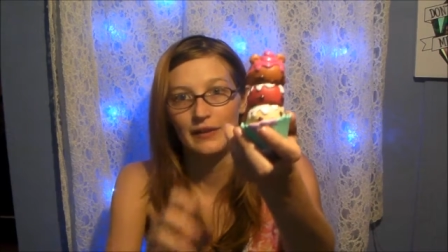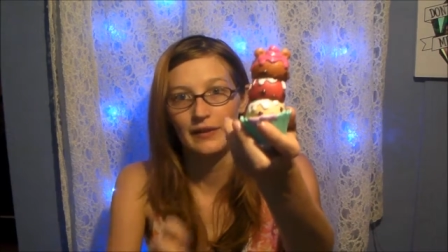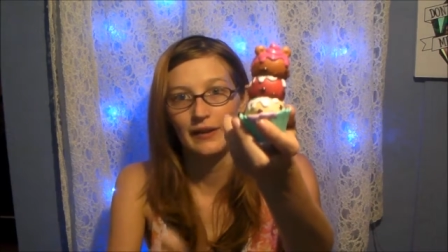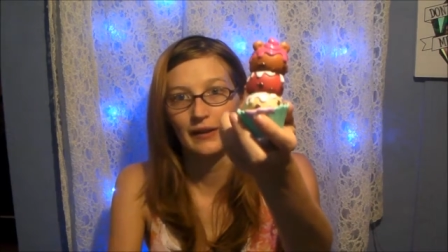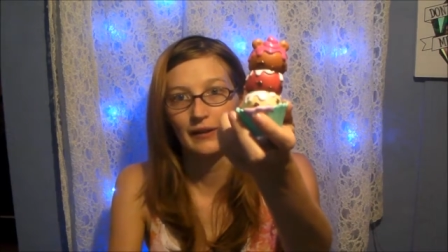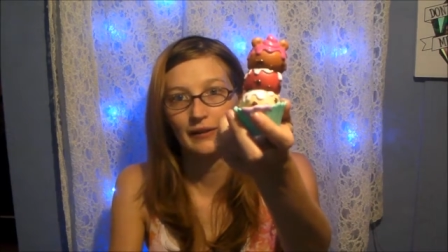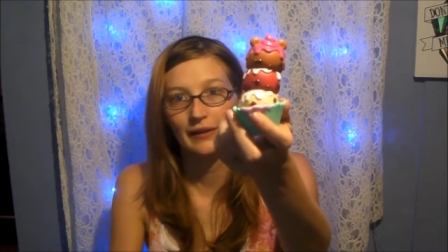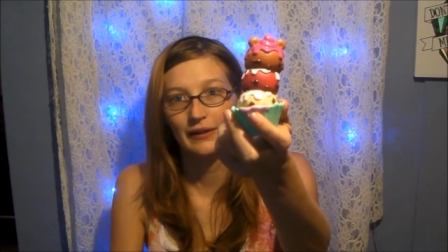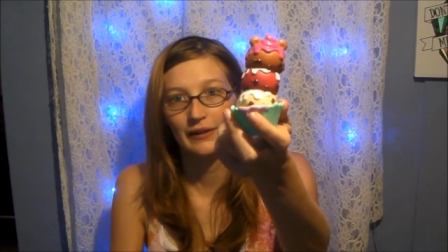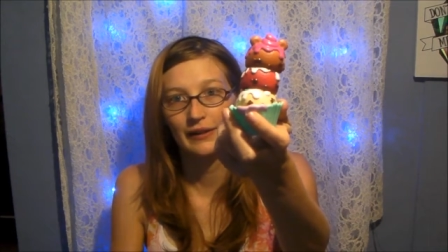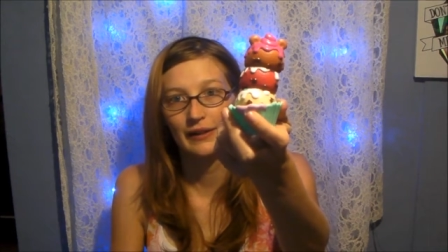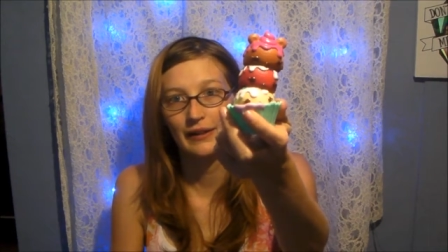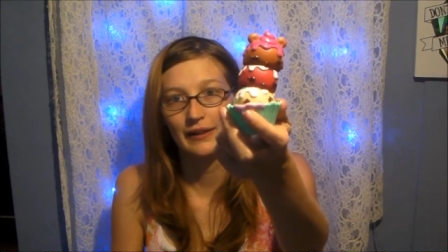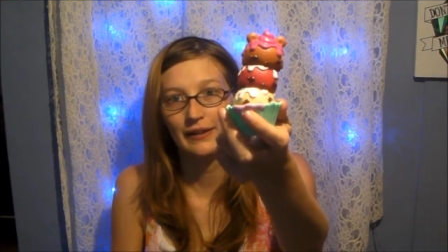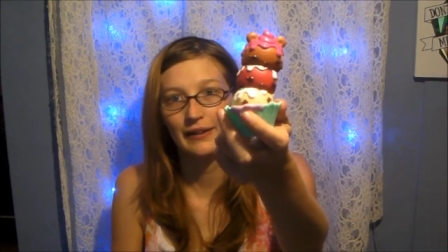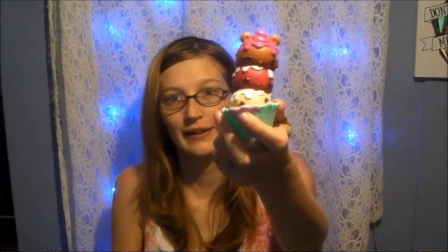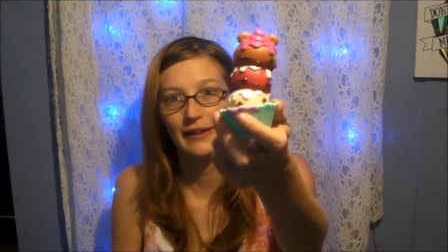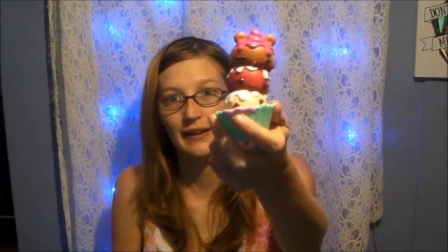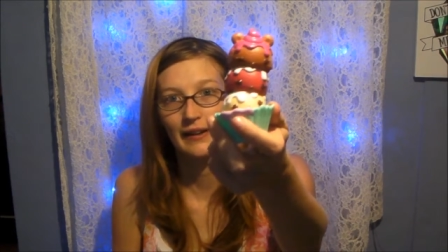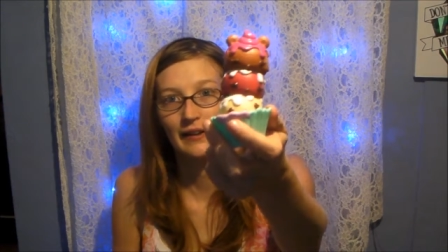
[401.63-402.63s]
they'd look like
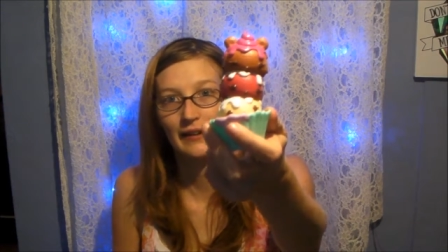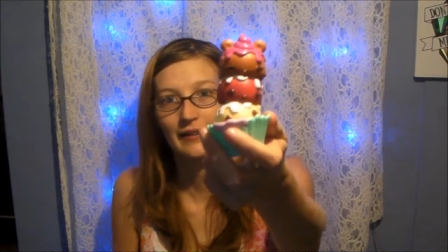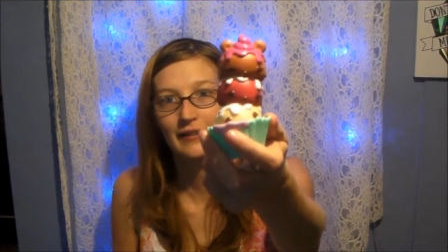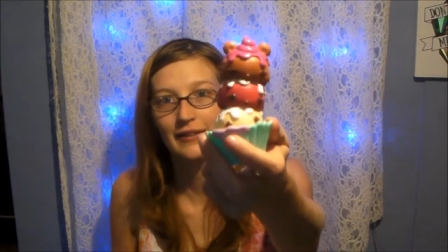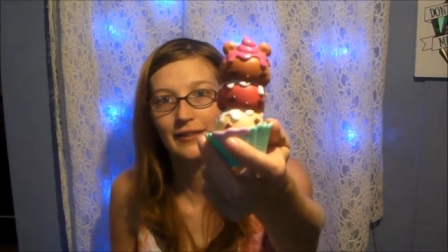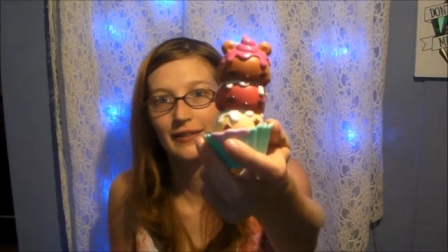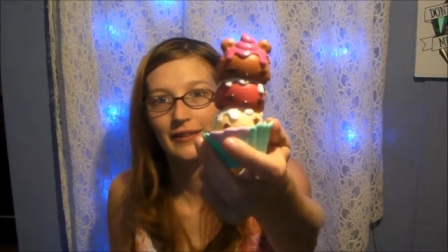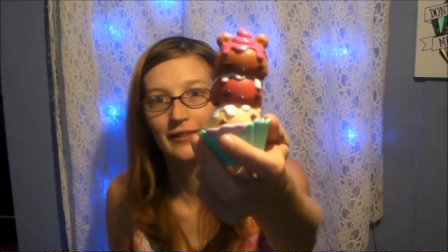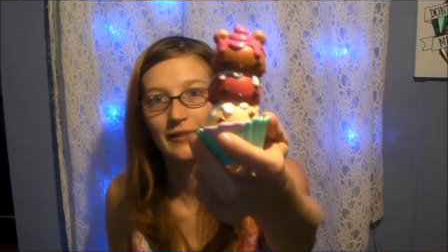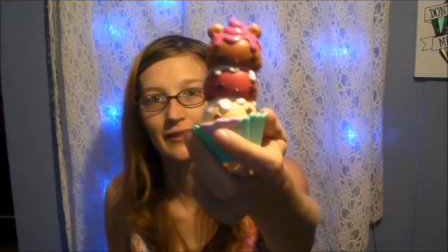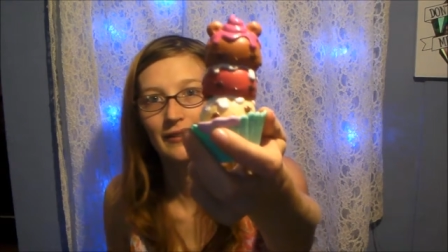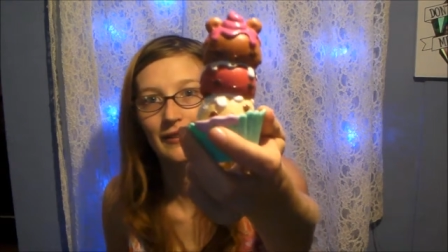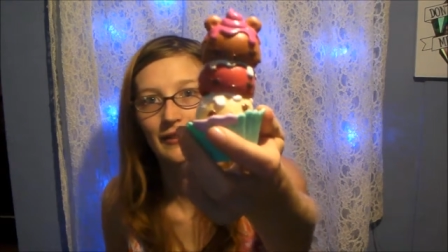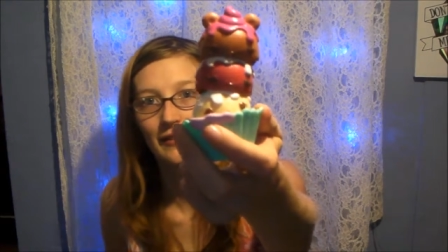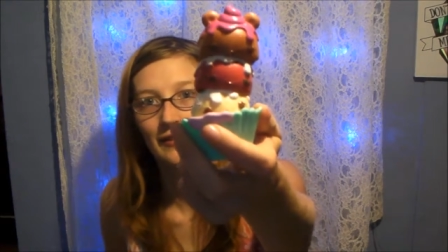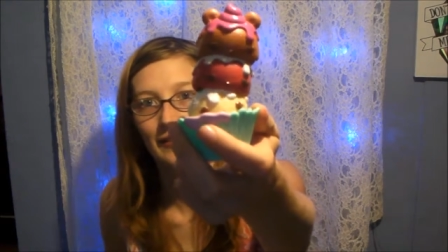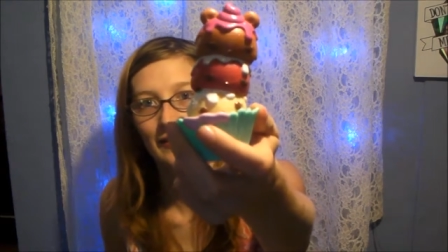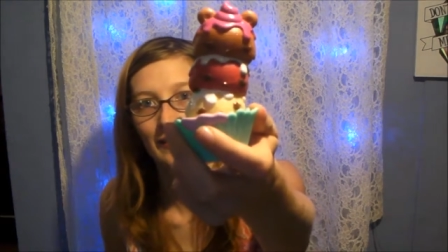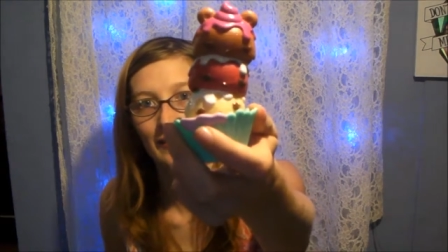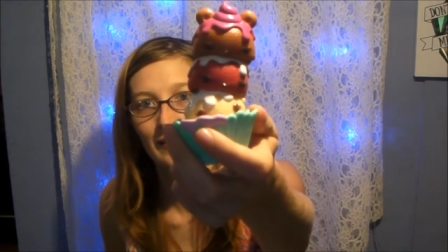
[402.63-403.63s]
this.
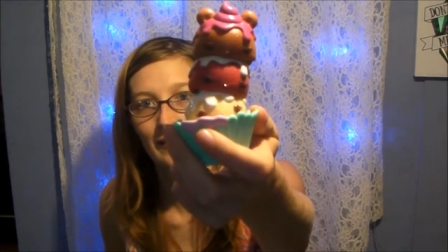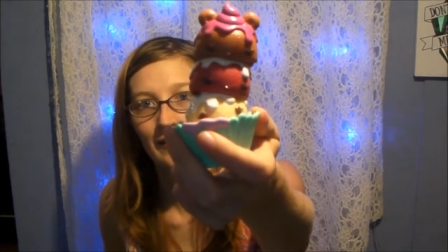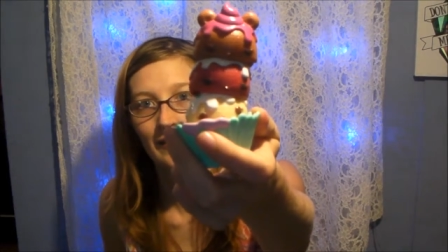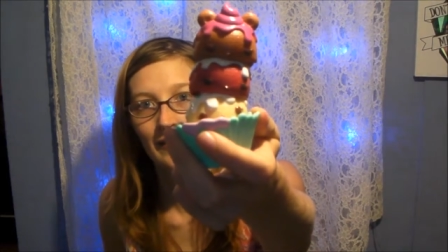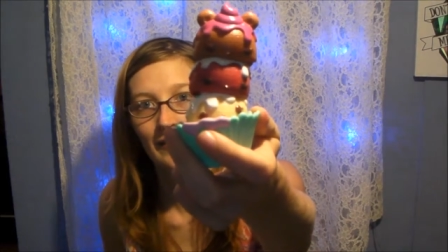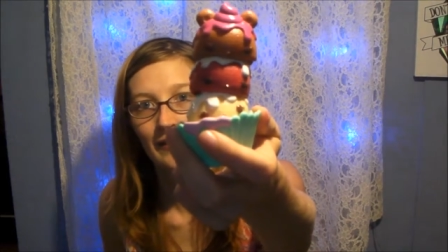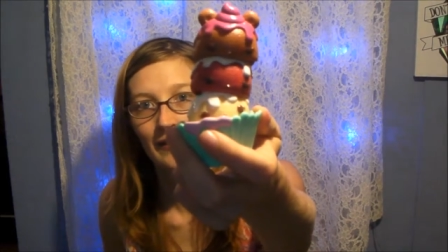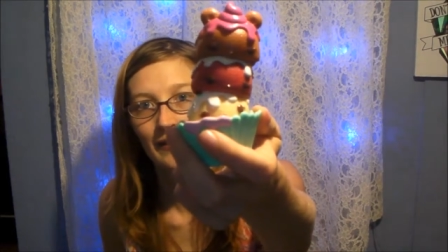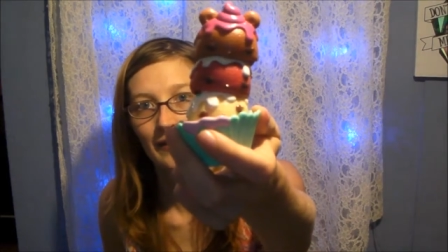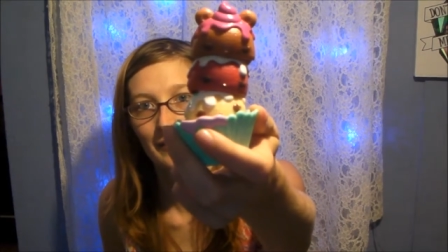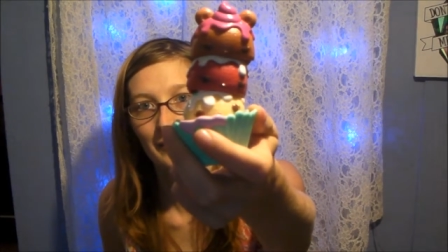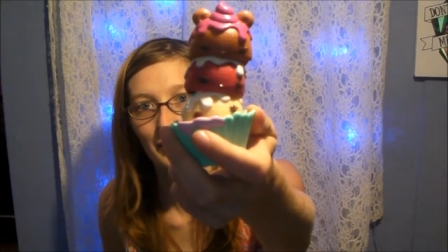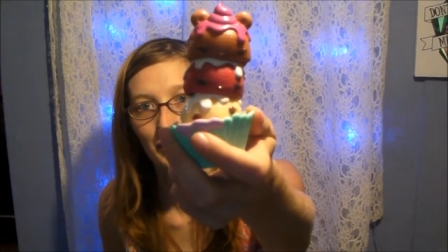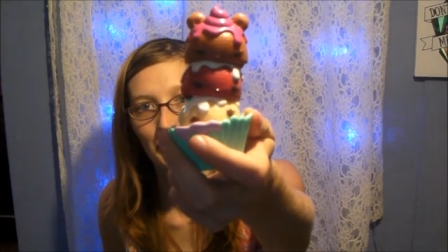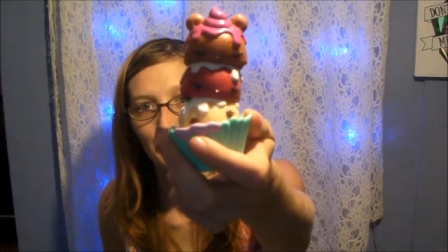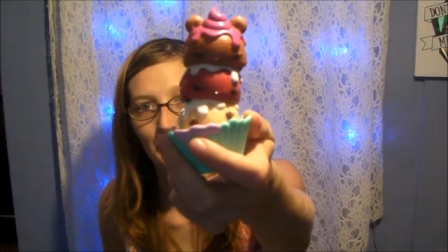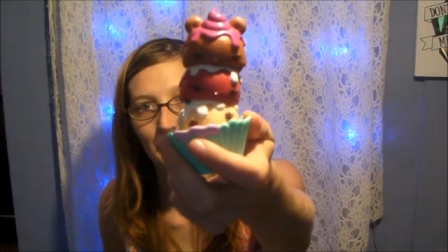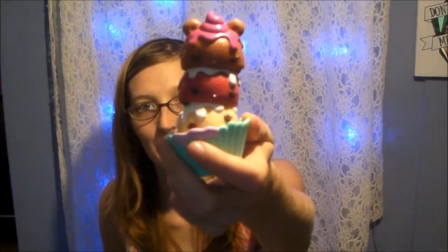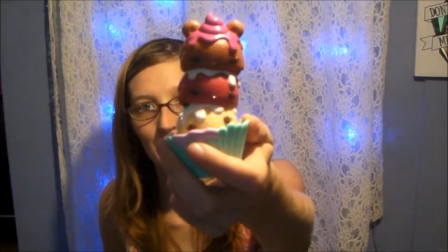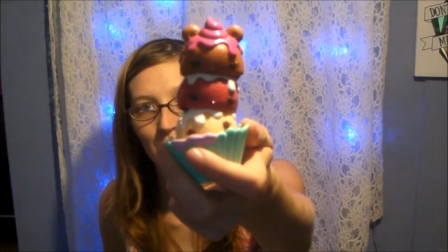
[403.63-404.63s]

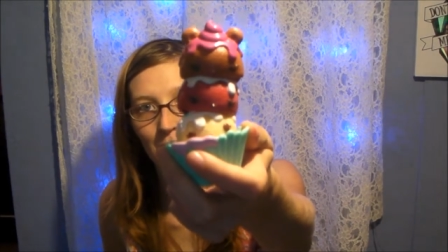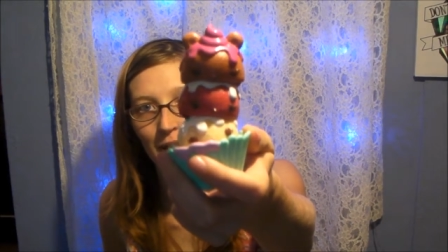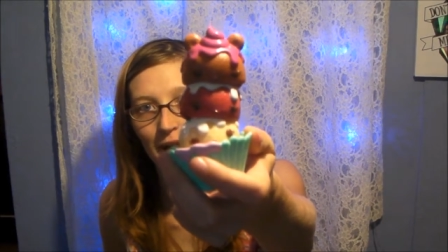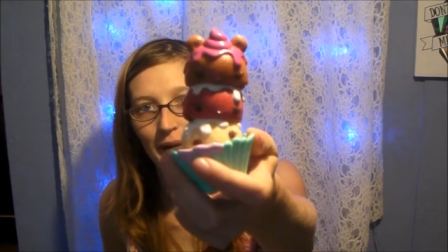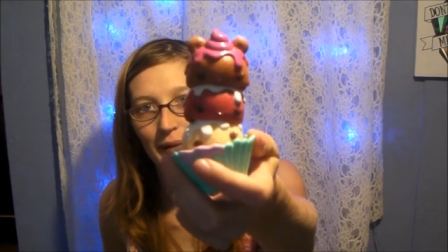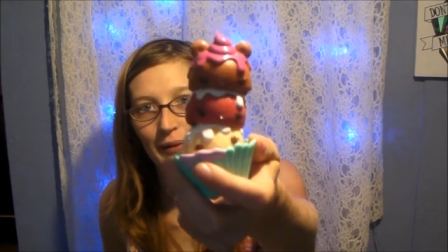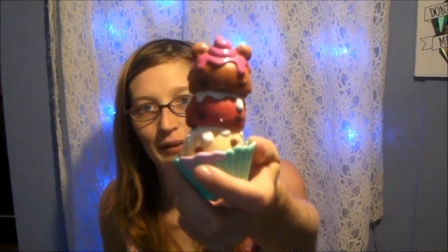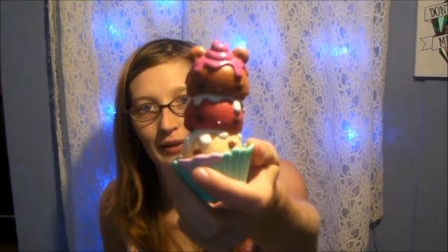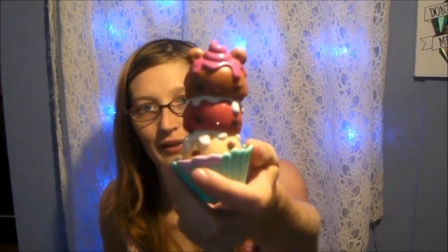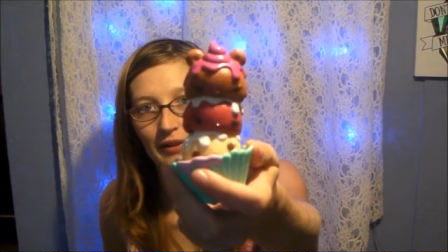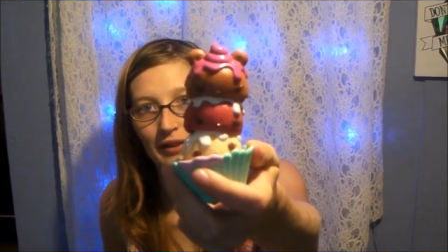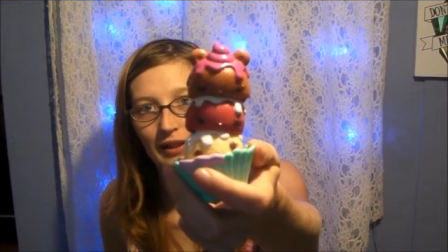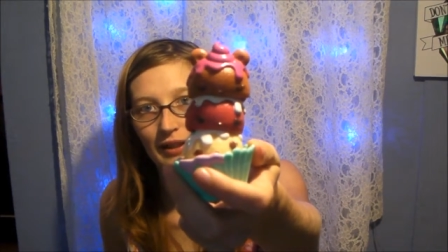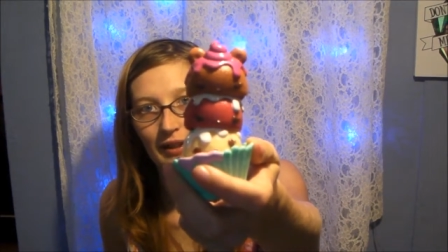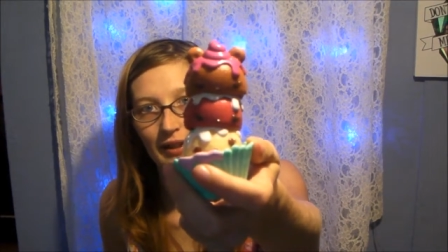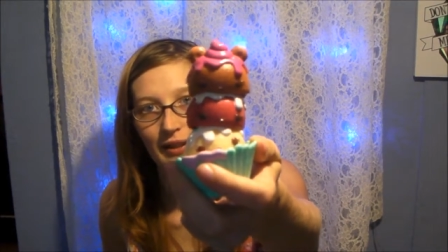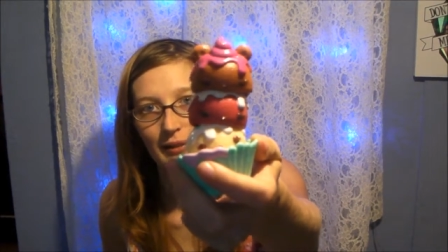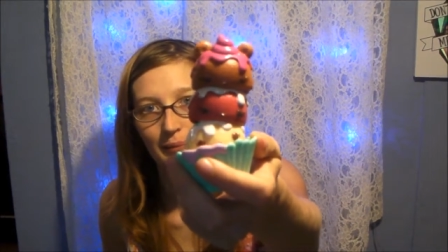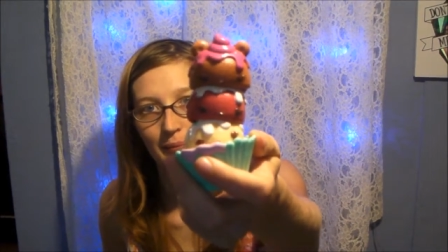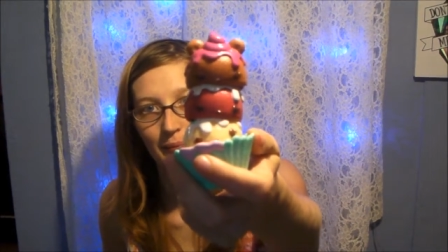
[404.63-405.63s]
But you wouldn't be able to
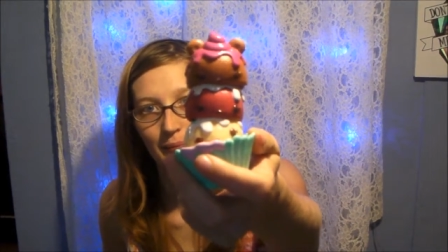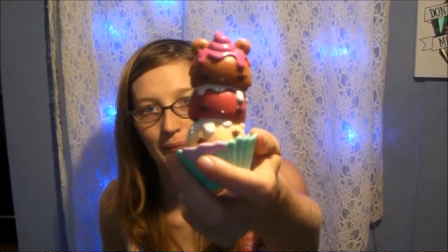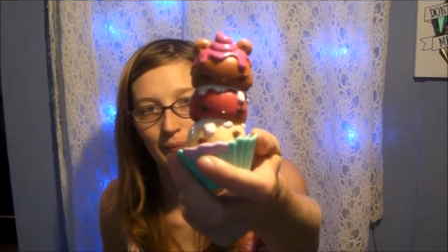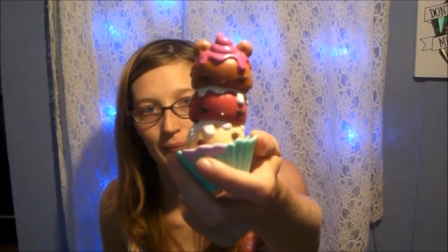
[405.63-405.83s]
see the